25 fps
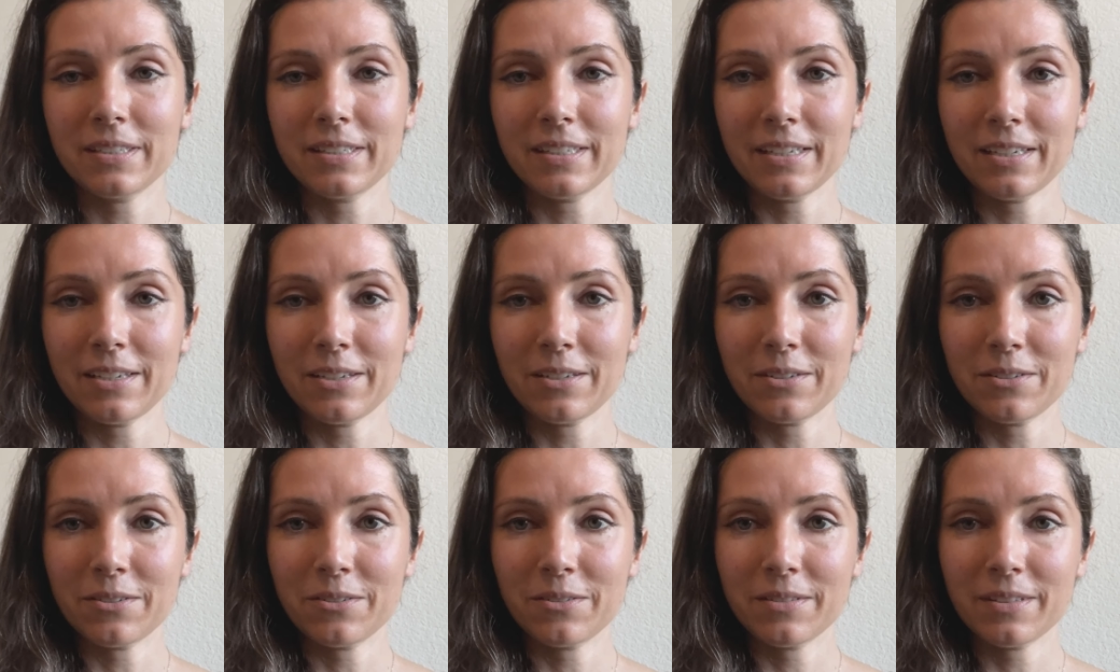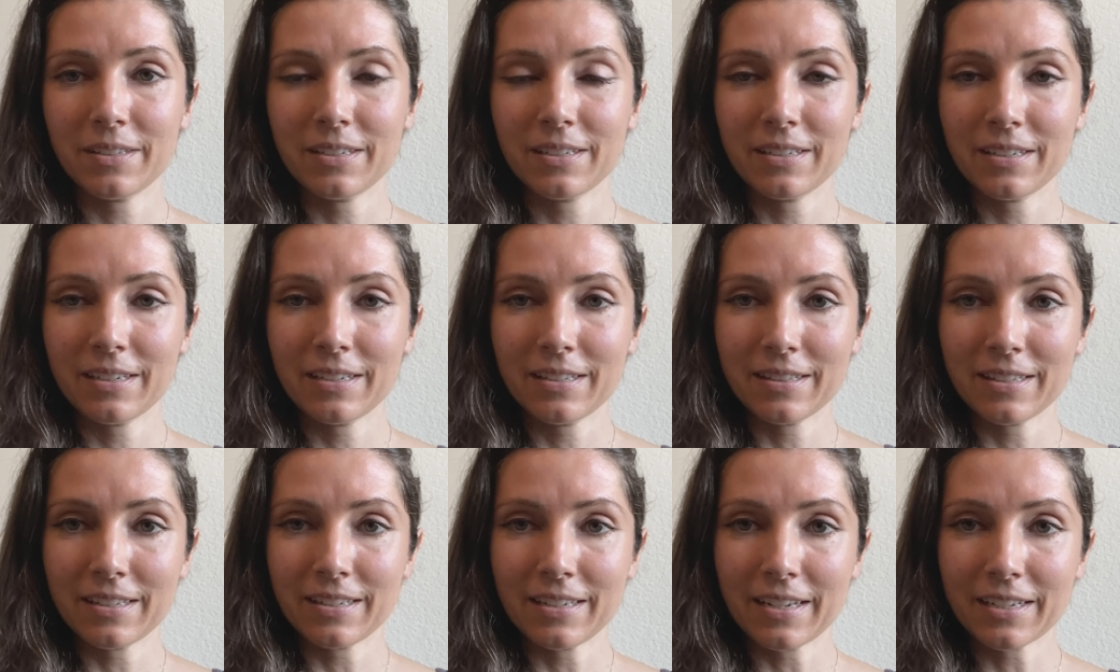see you
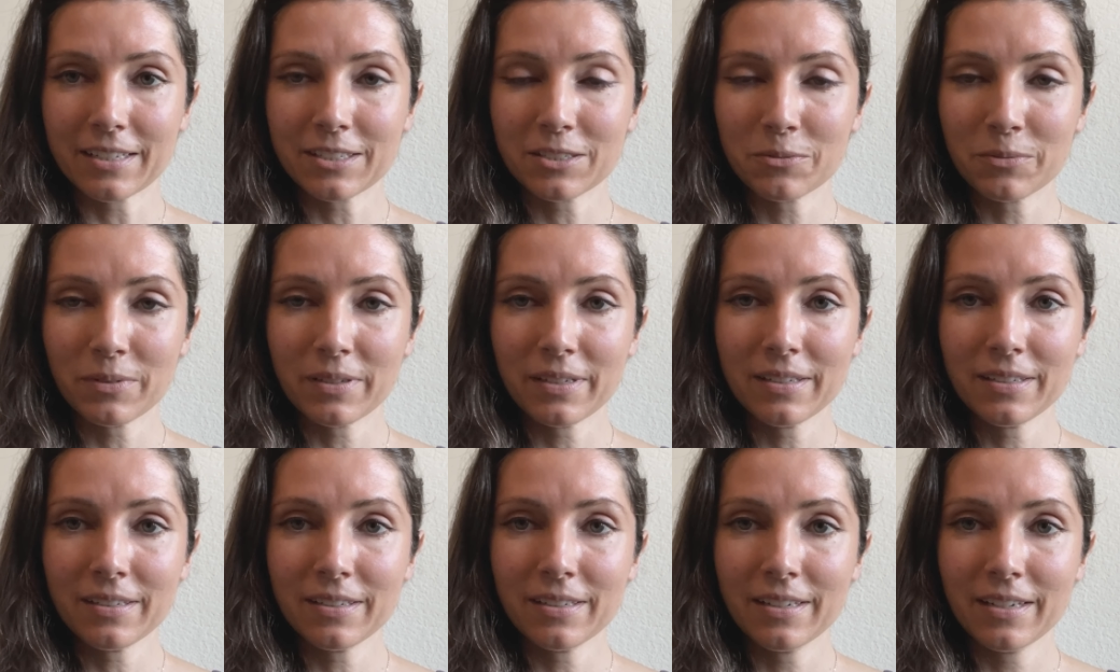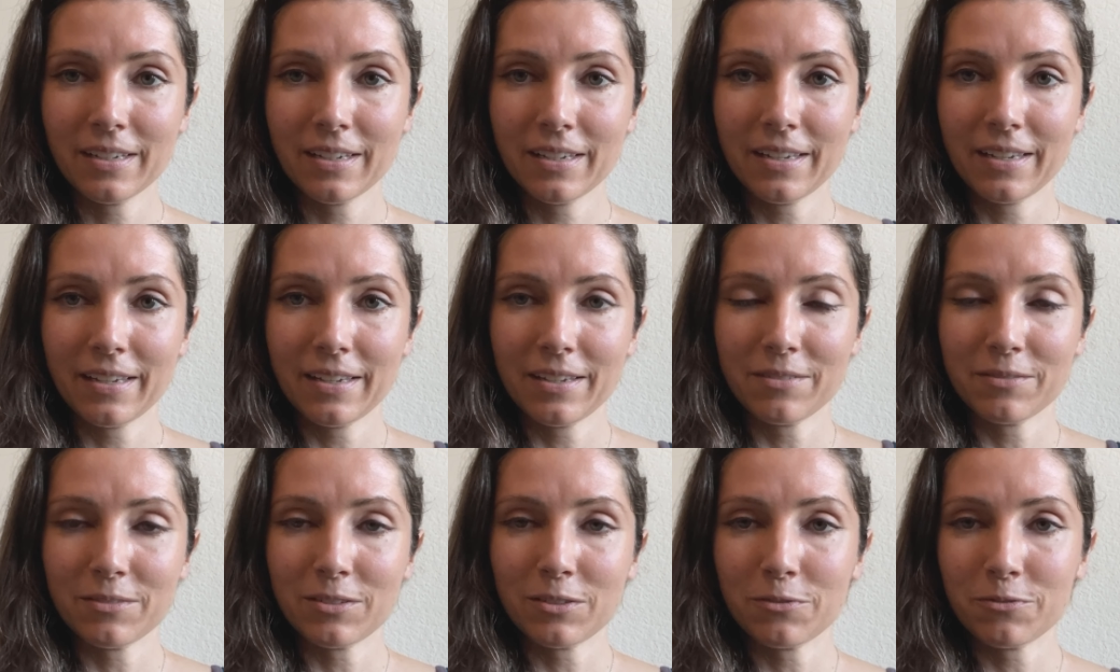in the next one.
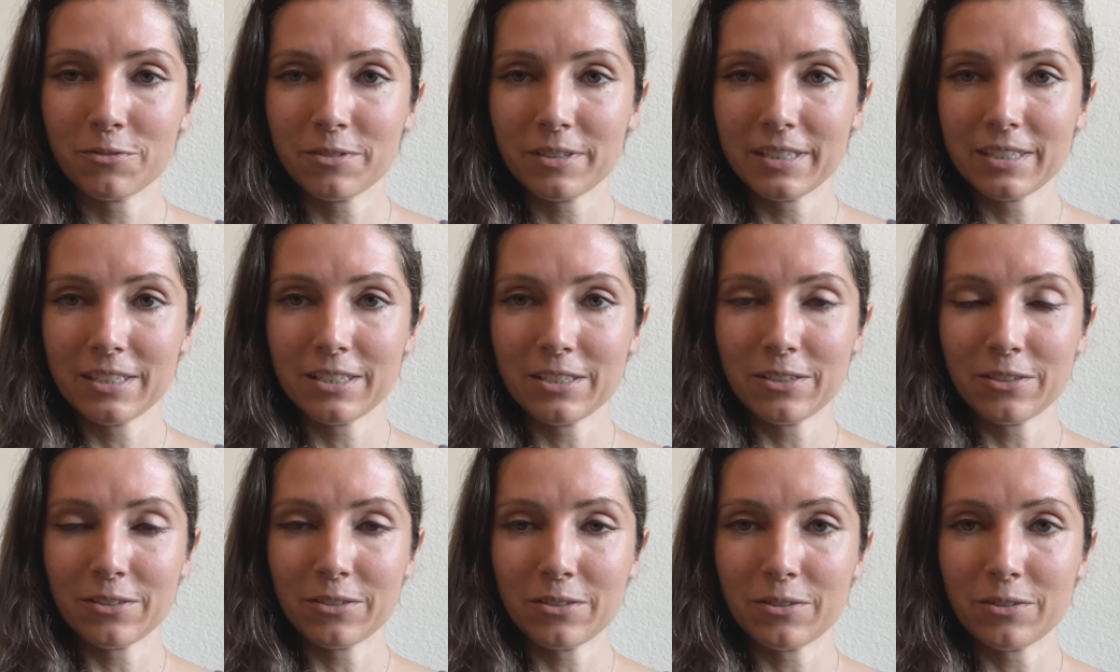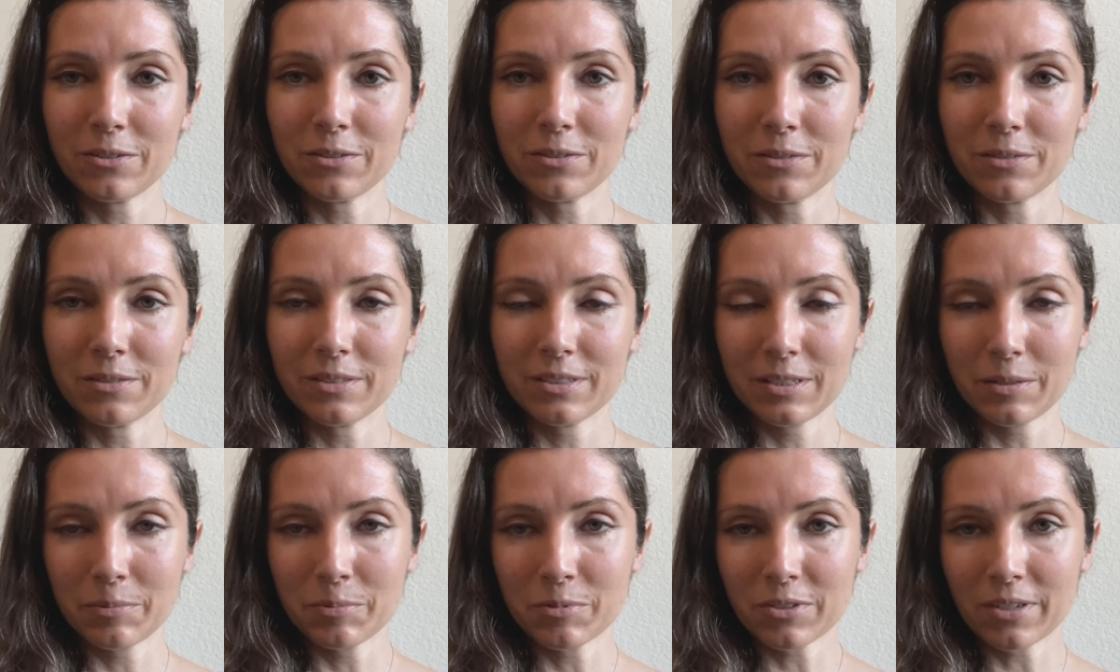Feel free to
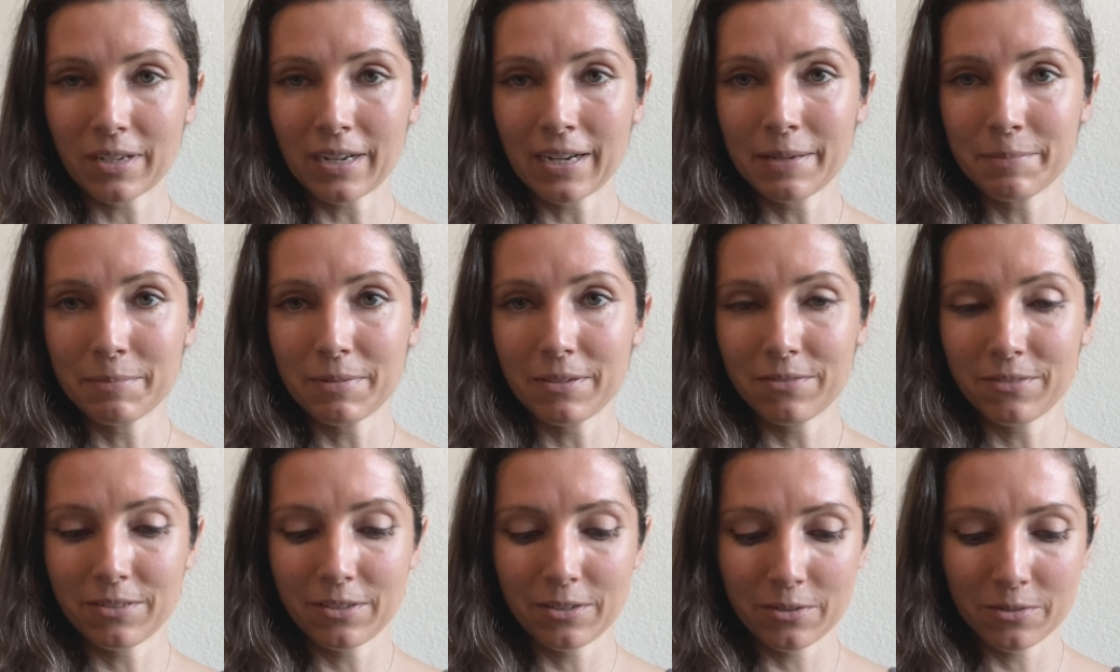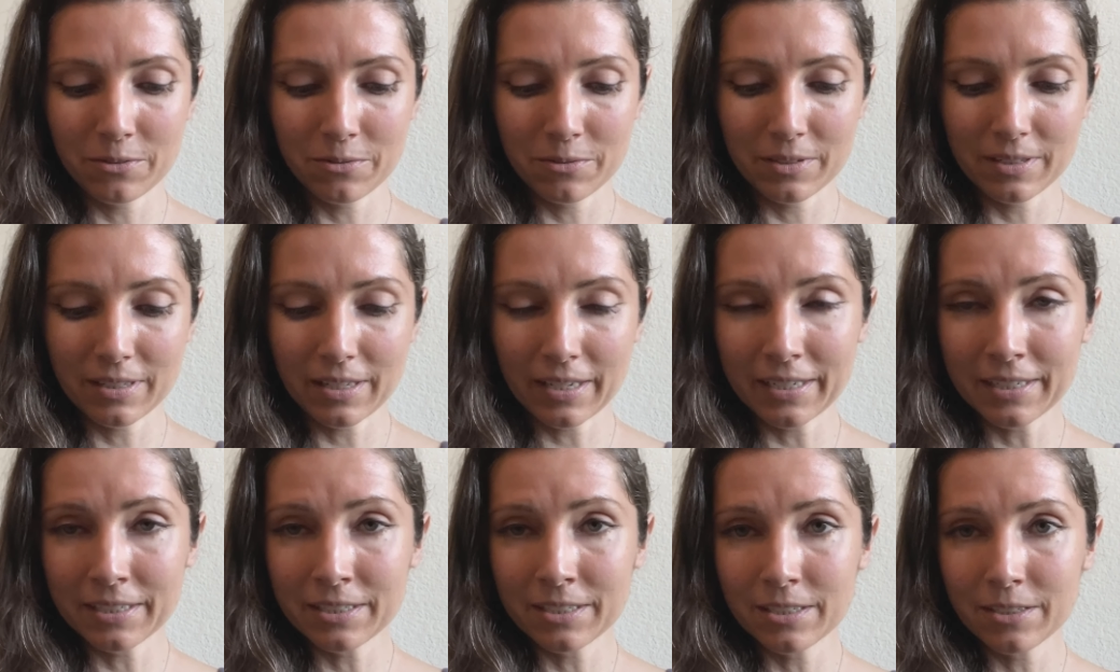subscribe if you would
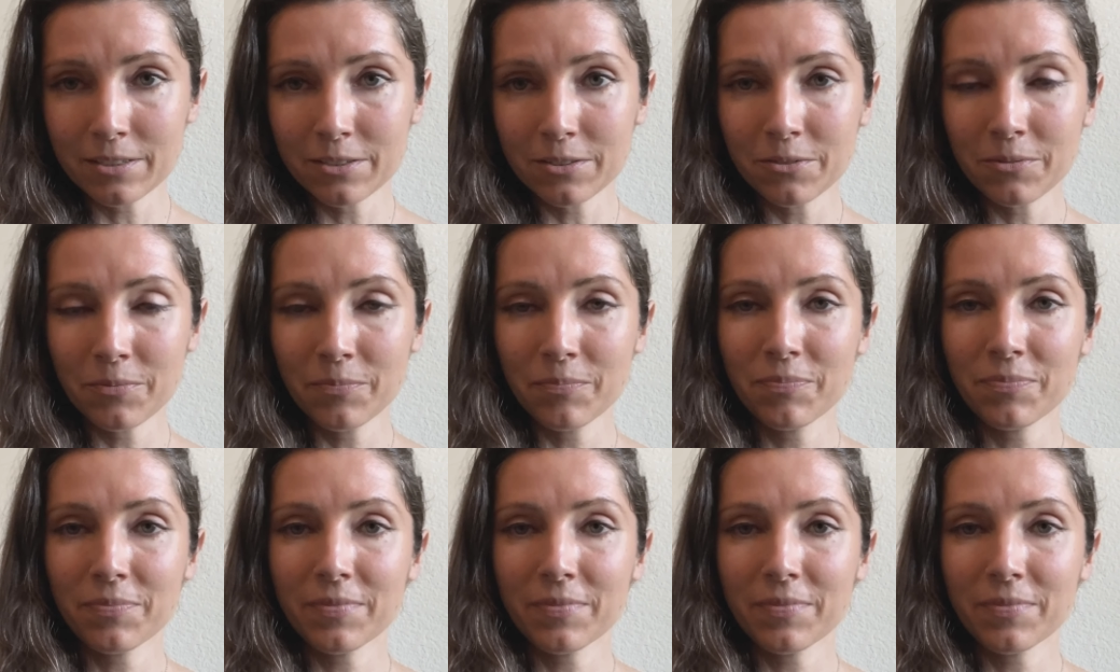like to.